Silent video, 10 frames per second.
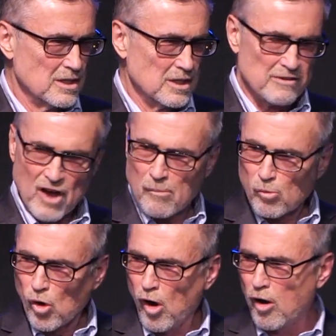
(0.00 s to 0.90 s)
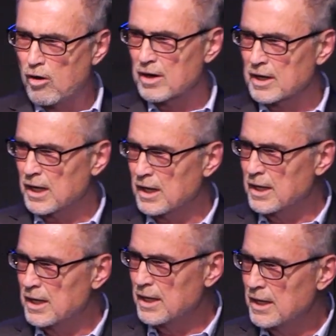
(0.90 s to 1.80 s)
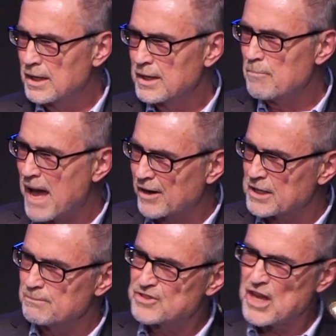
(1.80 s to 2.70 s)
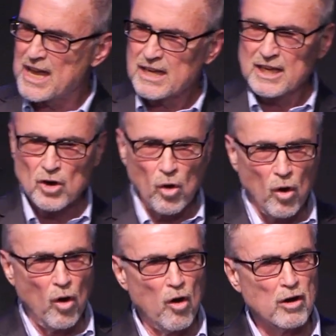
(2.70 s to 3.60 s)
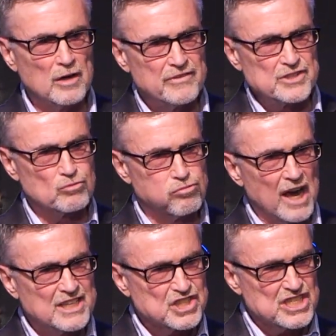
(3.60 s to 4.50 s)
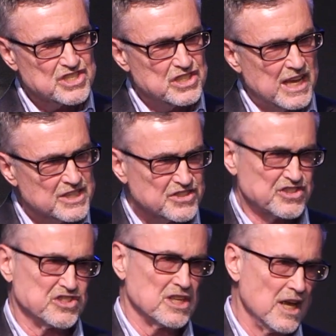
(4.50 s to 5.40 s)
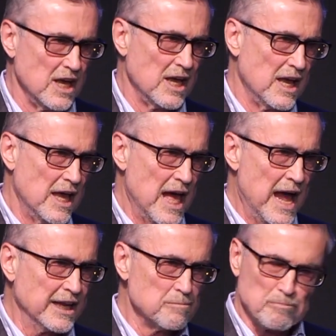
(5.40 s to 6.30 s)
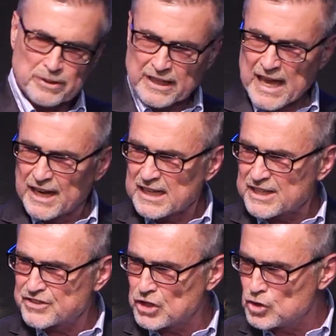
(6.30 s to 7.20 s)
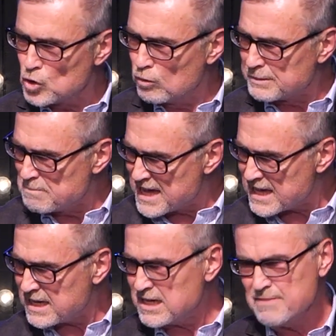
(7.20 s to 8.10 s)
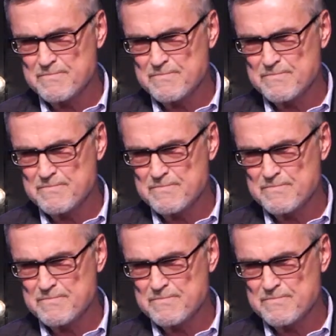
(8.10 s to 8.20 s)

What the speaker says: if I'm wrong about him taking all of his righteousness and implanting it to you and me,